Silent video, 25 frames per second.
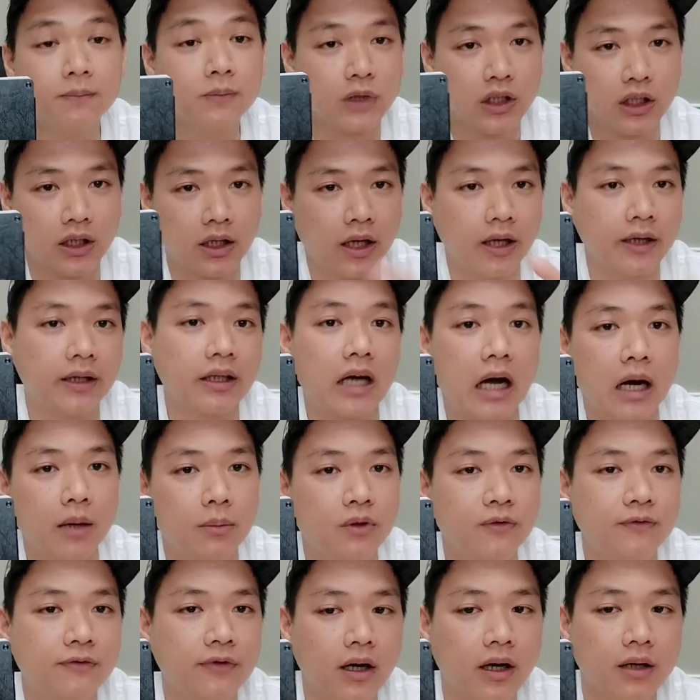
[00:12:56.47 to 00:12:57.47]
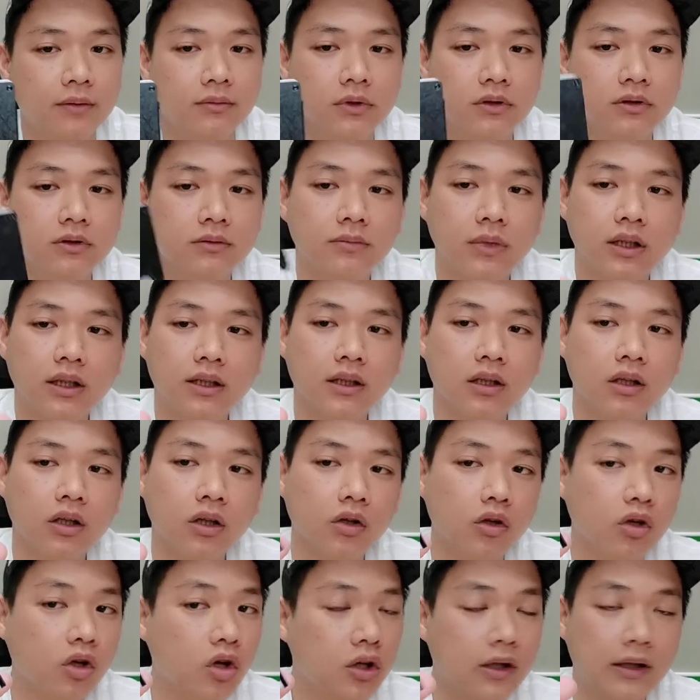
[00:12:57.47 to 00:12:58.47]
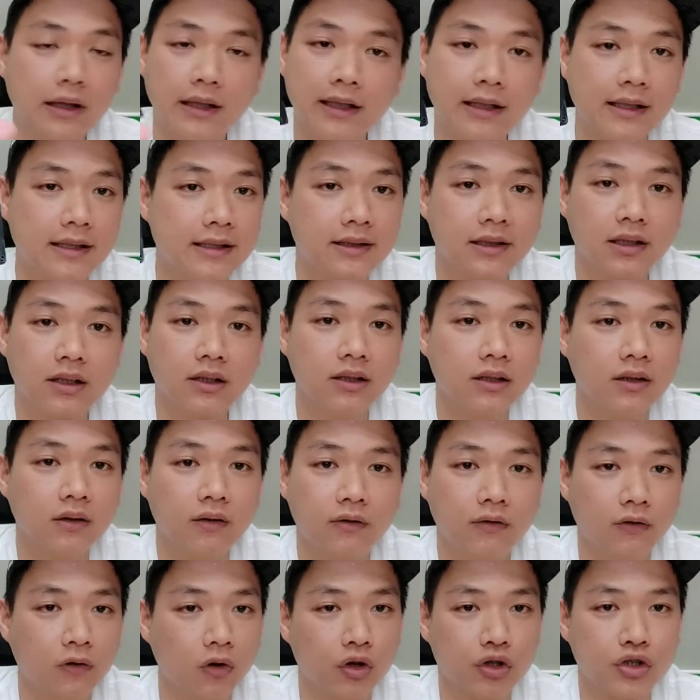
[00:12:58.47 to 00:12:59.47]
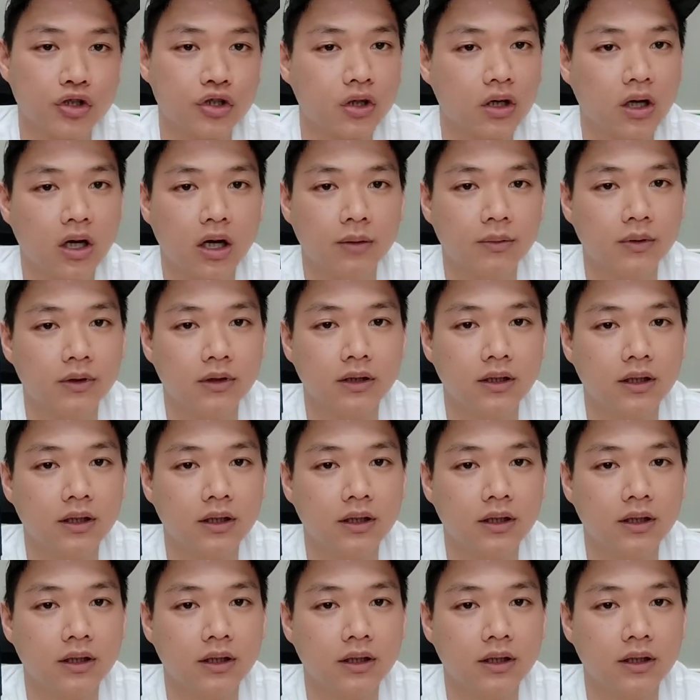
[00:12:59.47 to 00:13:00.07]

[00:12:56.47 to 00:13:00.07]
and carbon fiber, but not this forged carbon.